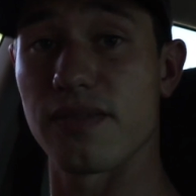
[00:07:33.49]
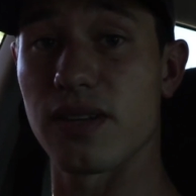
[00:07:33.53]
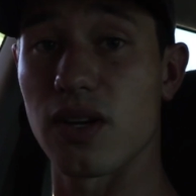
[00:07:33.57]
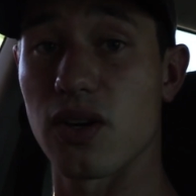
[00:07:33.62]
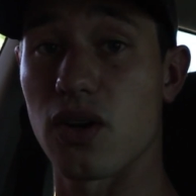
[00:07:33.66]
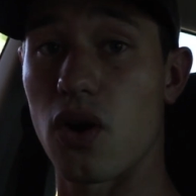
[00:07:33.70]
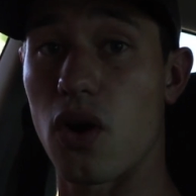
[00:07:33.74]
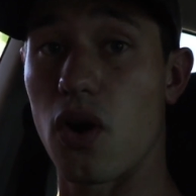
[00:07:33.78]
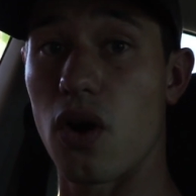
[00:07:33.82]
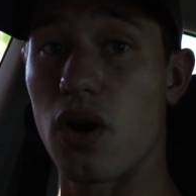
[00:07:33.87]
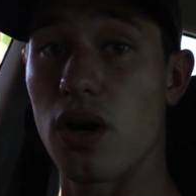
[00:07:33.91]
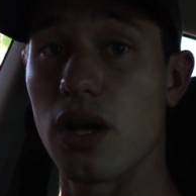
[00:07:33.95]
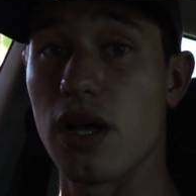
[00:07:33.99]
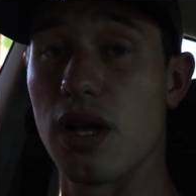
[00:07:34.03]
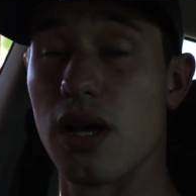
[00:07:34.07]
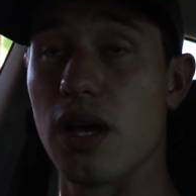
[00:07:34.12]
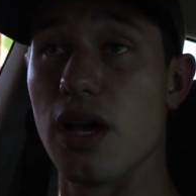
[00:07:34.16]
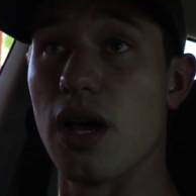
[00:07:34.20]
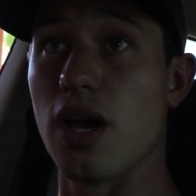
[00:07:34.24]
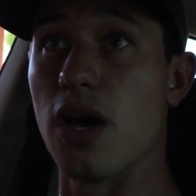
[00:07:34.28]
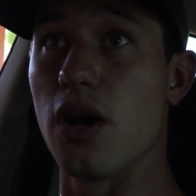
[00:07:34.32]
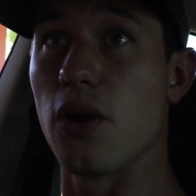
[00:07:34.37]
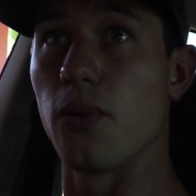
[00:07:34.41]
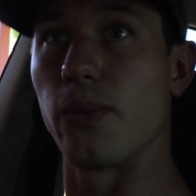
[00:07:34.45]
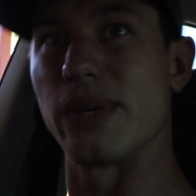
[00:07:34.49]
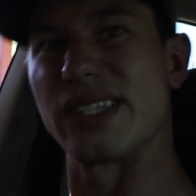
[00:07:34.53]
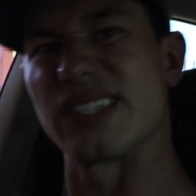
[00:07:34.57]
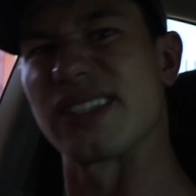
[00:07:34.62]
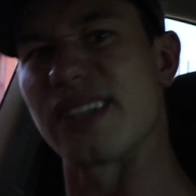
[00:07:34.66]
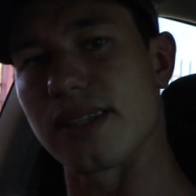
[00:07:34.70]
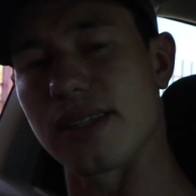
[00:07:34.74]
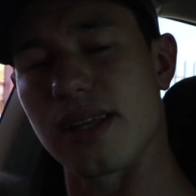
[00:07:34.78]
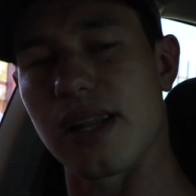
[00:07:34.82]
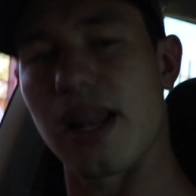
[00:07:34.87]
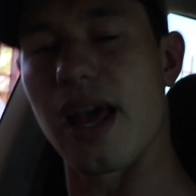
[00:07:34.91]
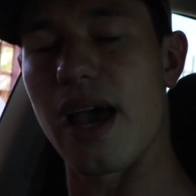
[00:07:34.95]
car, which
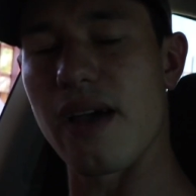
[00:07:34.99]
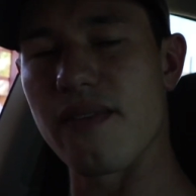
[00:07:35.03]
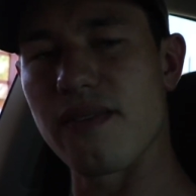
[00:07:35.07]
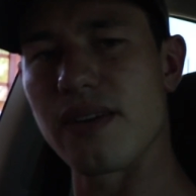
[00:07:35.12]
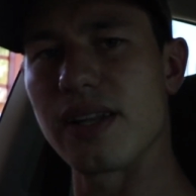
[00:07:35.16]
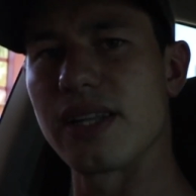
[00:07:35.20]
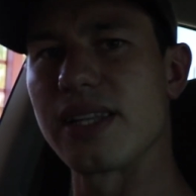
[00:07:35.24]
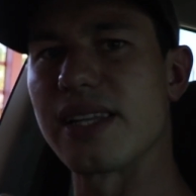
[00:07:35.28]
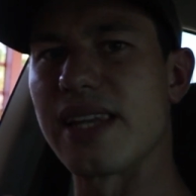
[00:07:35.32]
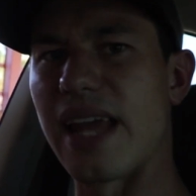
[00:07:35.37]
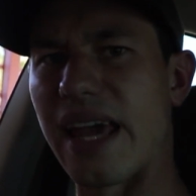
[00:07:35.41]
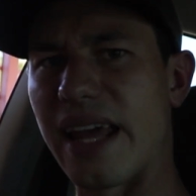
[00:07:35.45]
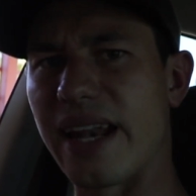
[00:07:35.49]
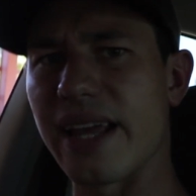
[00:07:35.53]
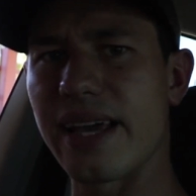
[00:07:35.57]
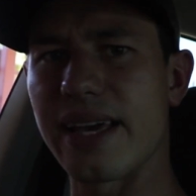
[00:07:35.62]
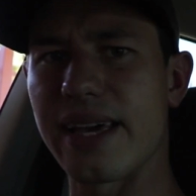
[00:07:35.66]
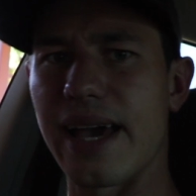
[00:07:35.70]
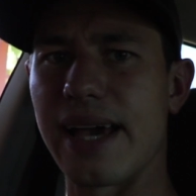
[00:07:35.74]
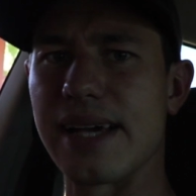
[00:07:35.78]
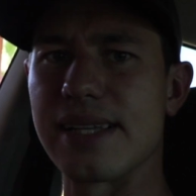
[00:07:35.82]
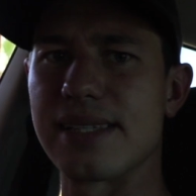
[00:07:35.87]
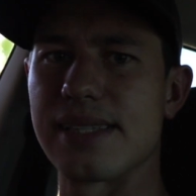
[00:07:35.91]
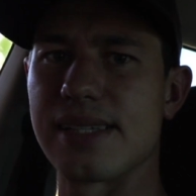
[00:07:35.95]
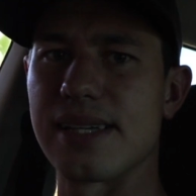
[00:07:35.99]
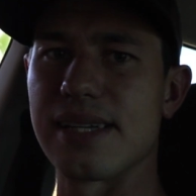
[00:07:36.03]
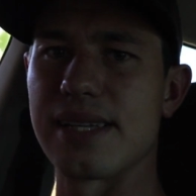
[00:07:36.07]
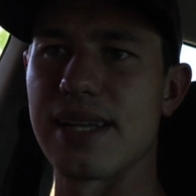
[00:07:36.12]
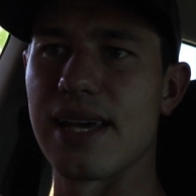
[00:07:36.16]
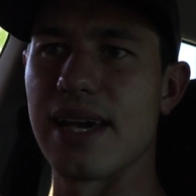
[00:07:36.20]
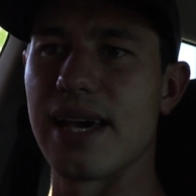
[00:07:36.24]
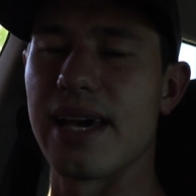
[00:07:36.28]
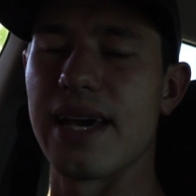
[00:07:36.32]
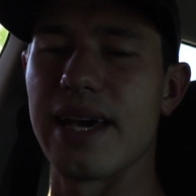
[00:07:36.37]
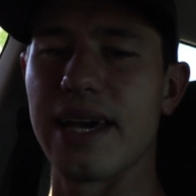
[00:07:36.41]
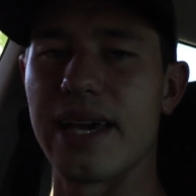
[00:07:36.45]
doesn't have a dedicated
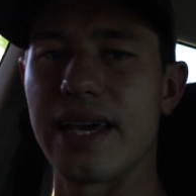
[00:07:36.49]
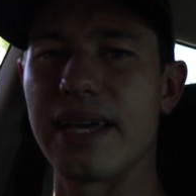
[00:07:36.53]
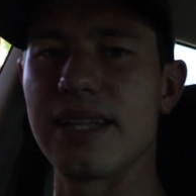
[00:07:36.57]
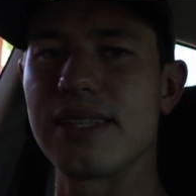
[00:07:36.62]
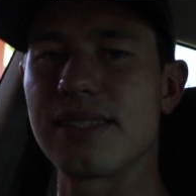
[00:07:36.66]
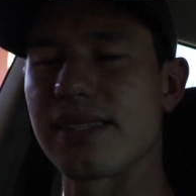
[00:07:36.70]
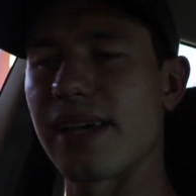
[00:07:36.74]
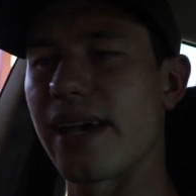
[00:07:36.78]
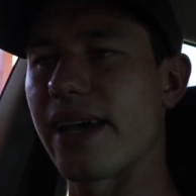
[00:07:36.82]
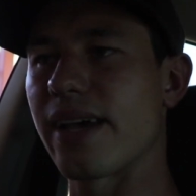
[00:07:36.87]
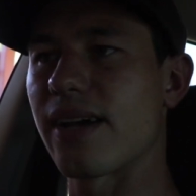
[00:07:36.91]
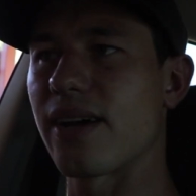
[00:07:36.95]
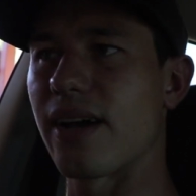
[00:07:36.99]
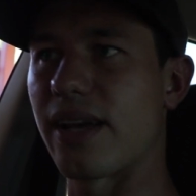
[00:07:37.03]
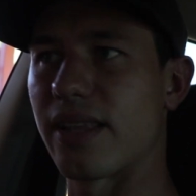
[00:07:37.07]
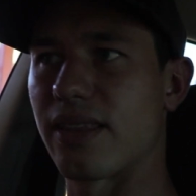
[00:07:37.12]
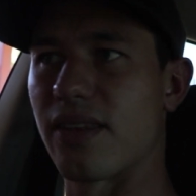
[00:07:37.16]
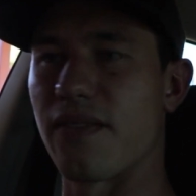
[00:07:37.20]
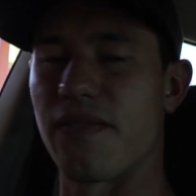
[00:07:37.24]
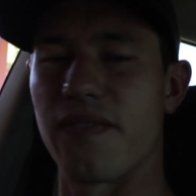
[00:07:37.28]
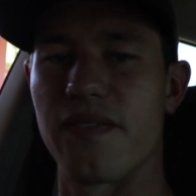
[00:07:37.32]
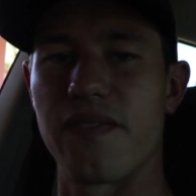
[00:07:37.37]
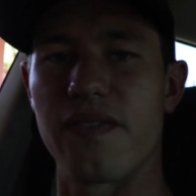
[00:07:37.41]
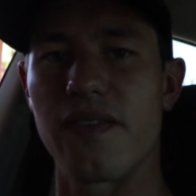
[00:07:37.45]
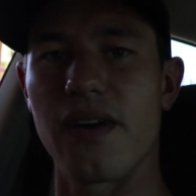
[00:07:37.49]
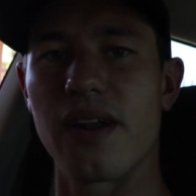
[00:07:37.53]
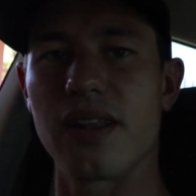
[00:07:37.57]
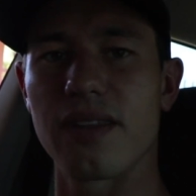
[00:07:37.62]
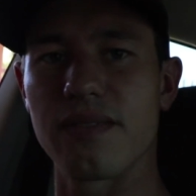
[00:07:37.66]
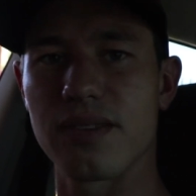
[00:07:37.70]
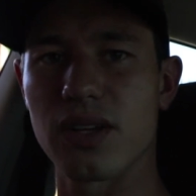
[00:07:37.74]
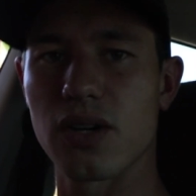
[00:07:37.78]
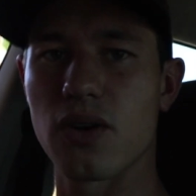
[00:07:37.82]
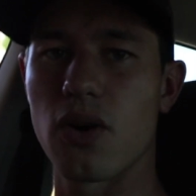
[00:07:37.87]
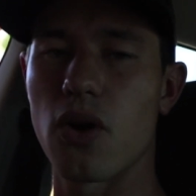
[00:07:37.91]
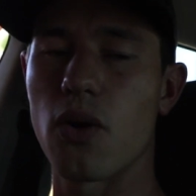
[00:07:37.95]
intake at the front of
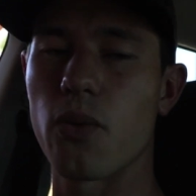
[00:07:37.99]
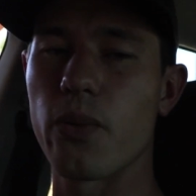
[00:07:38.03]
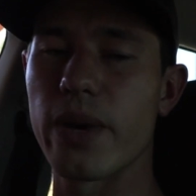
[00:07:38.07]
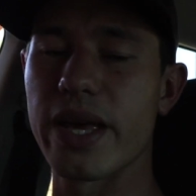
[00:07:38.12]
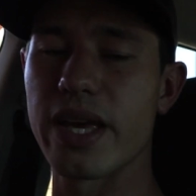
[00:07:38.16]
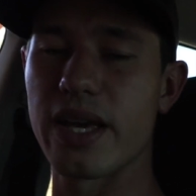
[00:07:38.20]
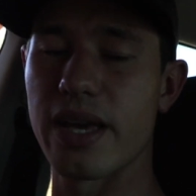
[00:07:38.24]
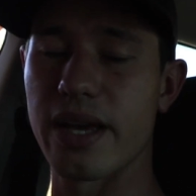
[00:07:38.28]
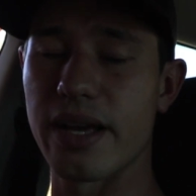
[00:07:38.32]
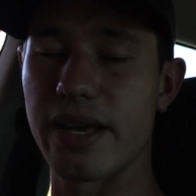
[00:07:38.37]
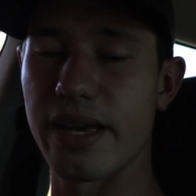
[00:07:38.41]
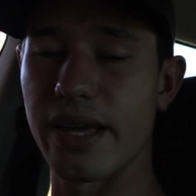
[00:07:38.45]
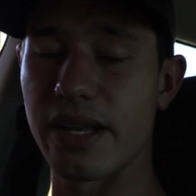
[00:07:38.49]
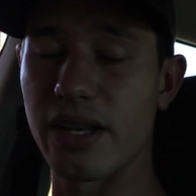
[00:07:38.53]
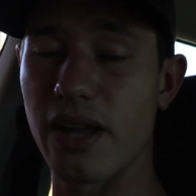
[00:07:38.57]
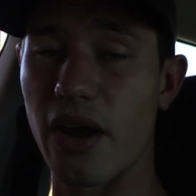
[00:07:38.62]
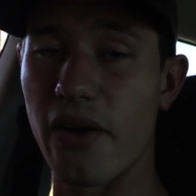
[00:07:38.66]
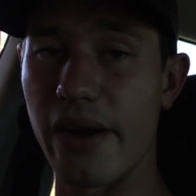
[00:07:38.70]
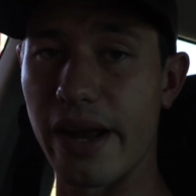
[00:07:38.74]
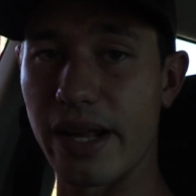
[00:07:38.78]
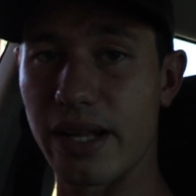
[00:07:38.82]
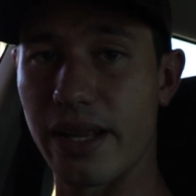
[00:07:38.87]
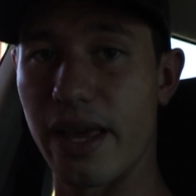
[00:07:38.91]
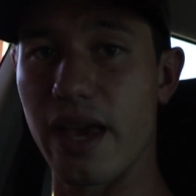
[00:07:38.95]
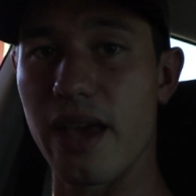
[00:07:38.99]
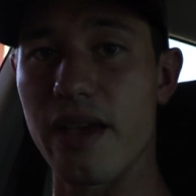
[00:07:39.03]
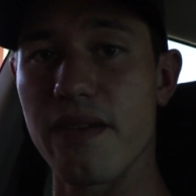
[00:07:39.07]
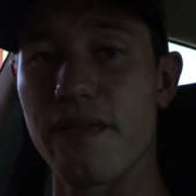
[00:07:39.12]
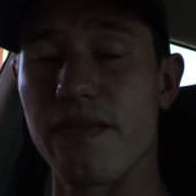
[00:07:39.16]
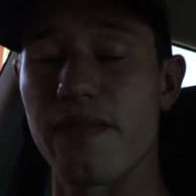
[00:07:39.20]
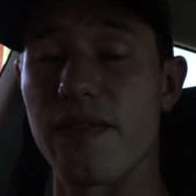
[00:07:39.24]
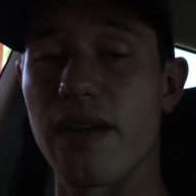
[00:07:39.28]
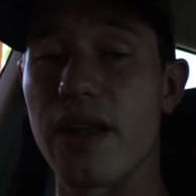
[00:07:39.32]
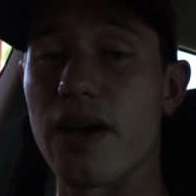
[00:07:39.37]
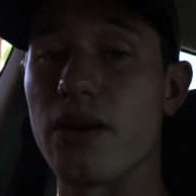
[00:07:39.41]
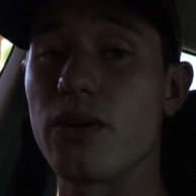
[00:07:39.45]
the car where you can get direct
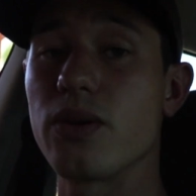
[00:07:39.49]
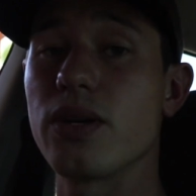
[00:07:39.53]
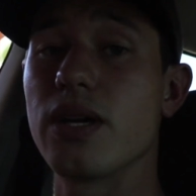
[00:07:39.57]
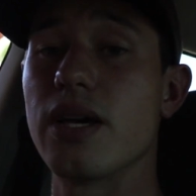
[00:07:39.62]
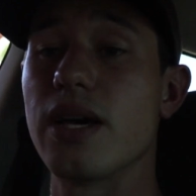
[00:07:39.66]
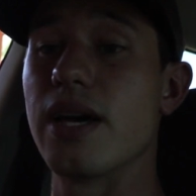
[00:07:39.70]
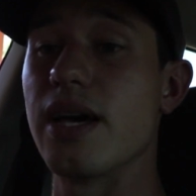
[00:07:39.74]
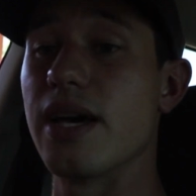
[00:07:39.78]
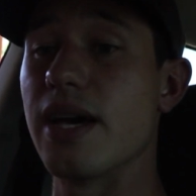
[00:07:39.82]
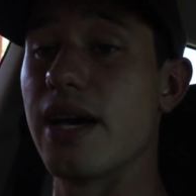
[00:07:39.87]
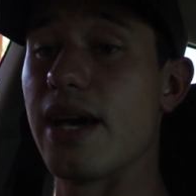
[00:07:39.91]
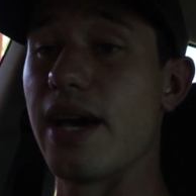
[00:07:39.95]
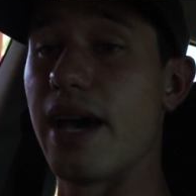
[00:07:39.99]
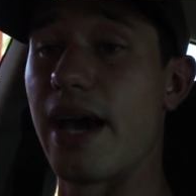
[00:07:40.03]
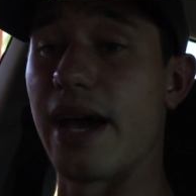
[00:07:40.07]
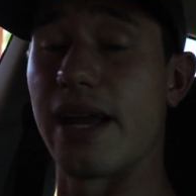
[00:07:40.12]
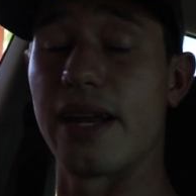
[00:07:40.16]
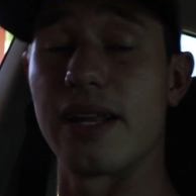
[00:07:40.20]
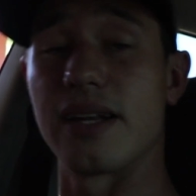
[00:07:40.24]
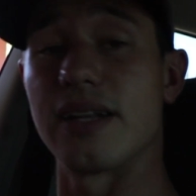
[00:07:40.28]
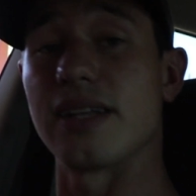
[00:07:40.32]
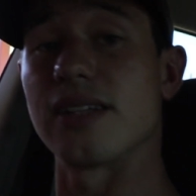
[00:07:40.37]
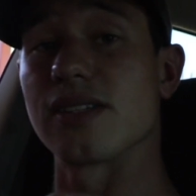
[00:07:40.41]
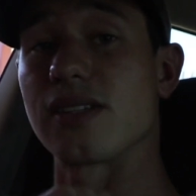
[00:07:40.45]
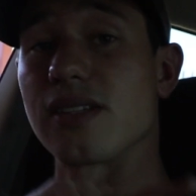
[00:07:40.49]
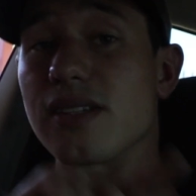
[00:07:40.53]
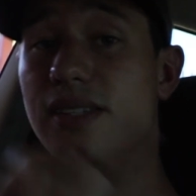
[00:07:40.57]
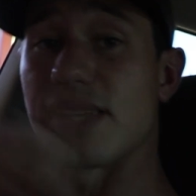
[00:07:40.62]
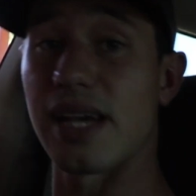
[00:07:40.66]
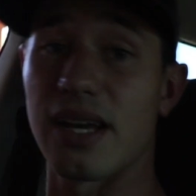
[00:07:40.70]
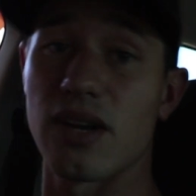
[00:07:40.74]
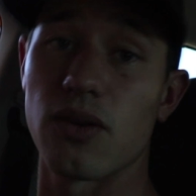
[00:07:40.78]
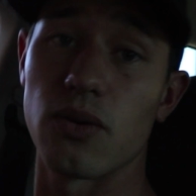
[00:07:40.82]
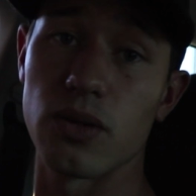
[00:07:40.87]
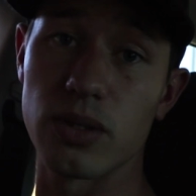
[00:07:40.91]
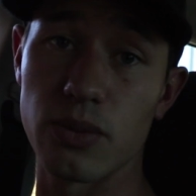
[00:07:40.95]
airflow, and it needs to
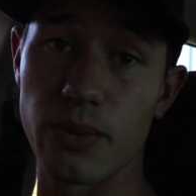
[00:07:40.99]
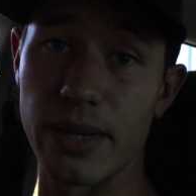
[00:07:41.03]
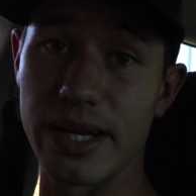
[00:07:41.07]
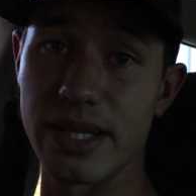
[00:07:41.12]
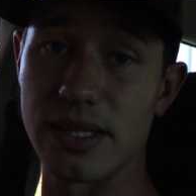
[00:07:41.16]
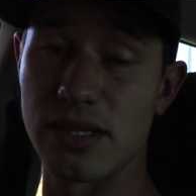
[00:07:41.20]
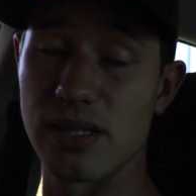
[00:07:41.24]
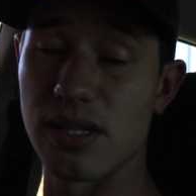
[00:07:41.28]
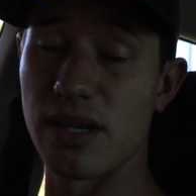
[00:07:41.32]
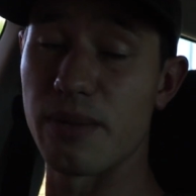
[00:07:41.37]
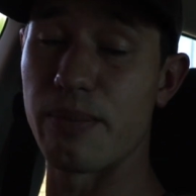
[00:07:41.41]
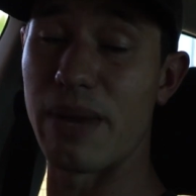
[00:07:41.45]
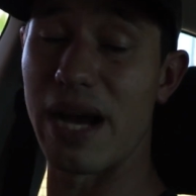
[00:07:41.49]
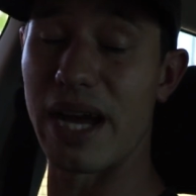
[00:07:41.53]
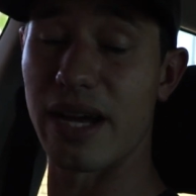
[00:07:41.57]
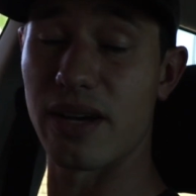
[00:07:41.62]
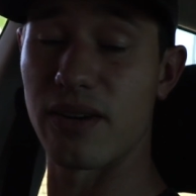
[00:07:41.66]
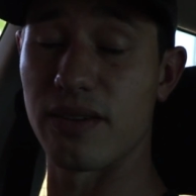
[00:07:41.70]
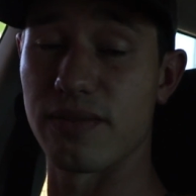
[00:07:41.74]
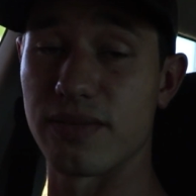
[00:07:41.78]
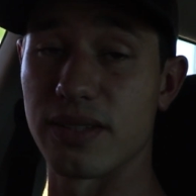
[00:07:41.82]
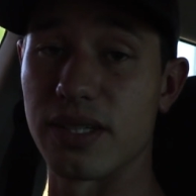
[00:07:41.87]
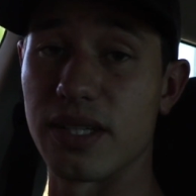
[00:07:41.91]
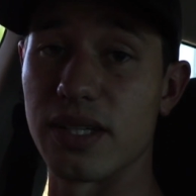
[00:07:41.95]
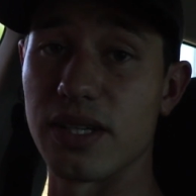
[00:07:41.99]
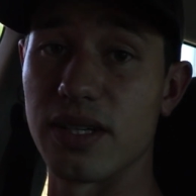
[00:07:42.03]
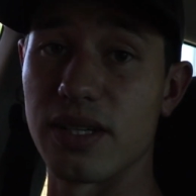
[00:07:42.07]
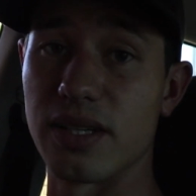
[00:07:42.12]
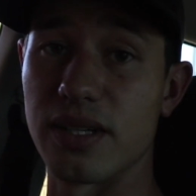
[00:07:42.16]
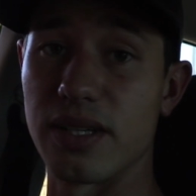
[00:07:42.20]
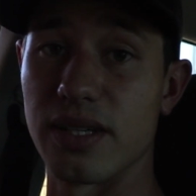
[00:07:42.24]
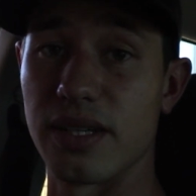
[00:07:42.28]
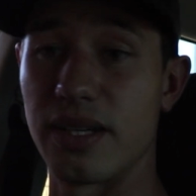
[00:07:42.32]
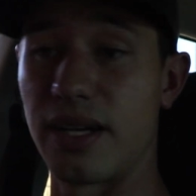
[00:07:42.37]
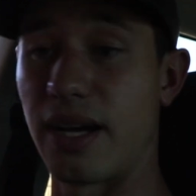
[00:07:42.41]
take it all the way to the back of the